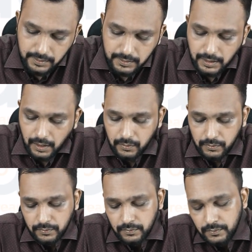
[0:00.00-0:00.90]

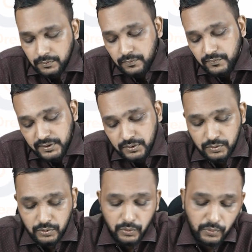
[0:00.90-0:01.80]
Now we should
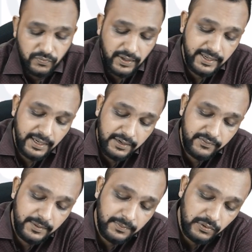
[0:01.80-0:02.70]
know why are
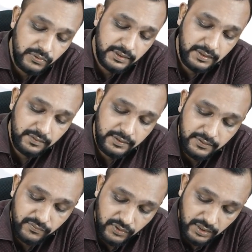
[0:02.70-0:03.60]
we able to see this
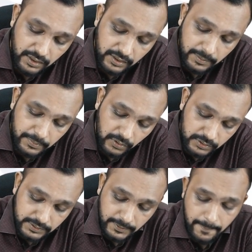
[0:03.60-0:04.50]
inferior rib
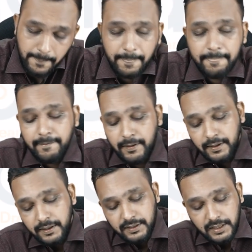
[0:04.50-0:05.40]
notching.
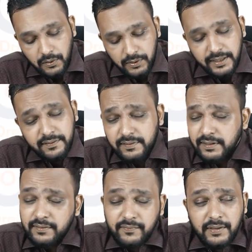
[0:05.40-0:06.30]
Now guys,
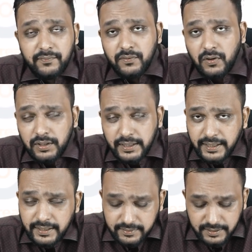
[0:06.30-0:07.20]
we have
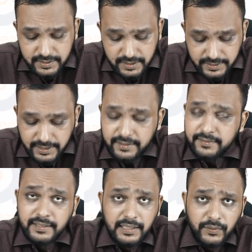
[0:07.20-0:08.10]
already discussed there is
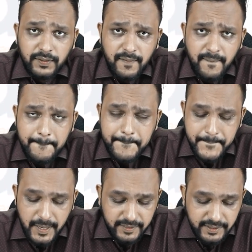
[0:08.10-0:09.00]
narrowing
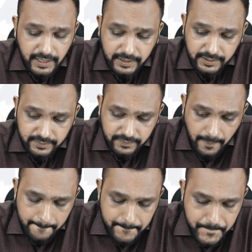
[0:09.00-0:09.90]
in the arteries,
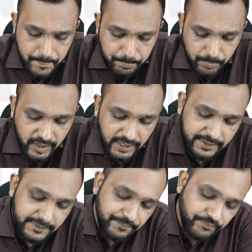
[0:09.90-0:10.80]

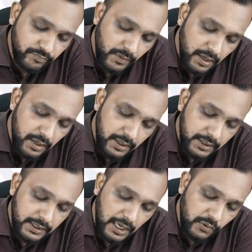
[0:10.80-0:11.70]
right?
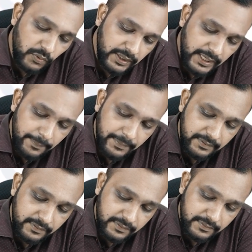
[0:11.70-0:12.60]
Now what
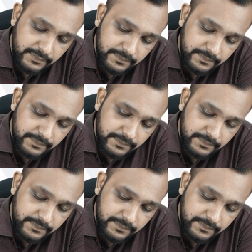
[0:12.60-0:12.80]
happens